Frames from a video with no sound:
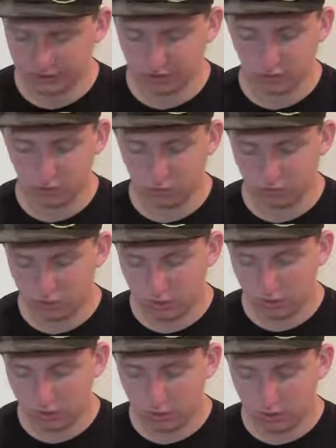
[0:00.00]
so...
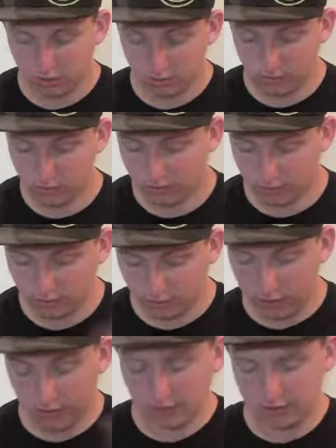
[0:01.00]

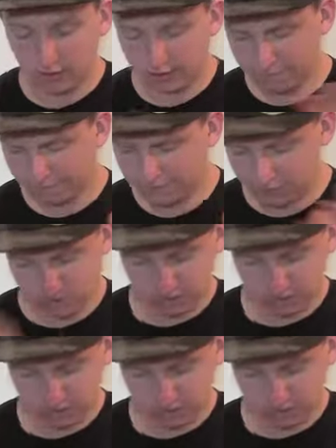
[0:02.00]
And I love...